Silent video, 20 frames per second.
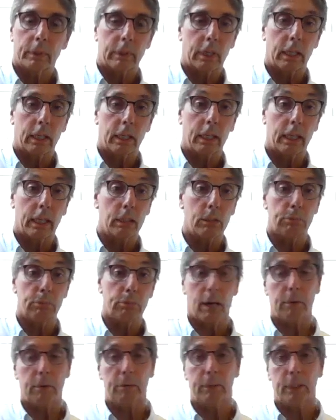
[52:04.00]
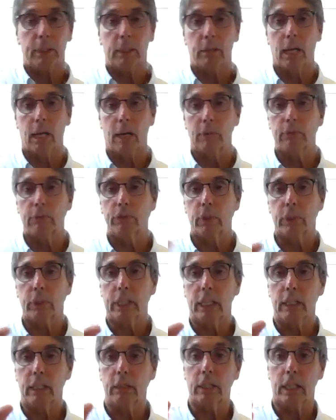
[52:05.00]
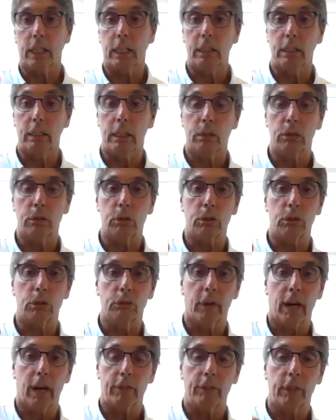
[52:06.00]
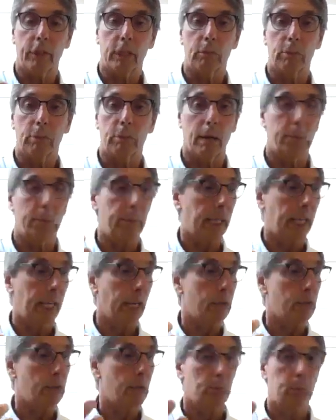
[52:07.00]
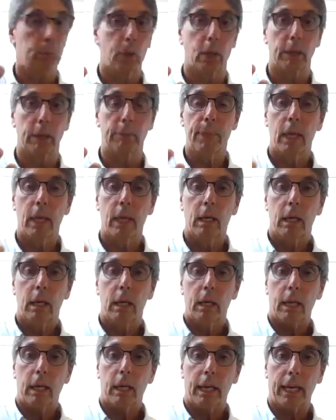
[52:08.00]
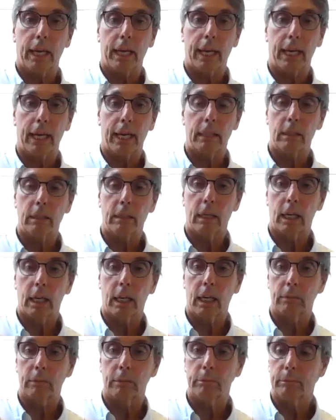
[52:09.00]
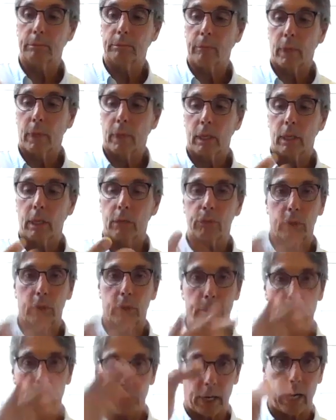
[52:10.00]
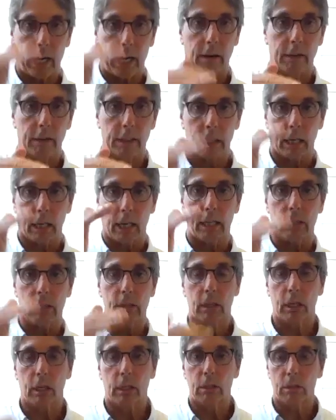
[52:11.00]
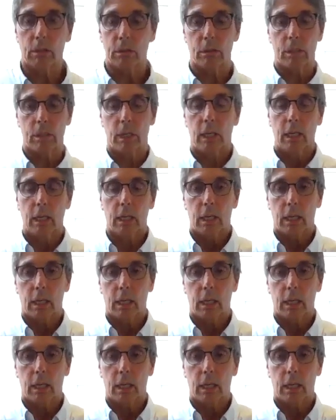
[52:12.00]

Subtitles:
as probably the top 4 things that you need to survive. You could probably add some more. And if we prioritize those,